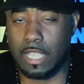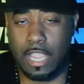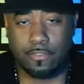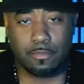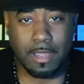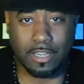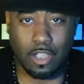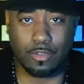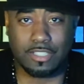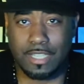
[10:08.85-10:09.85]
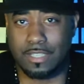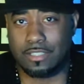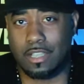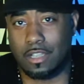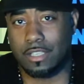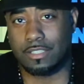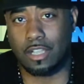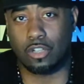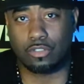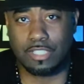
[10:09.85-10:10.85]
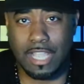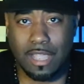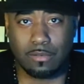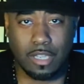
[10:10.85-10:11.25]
Everybody always says, "Oh, he's an Uncle Tom,"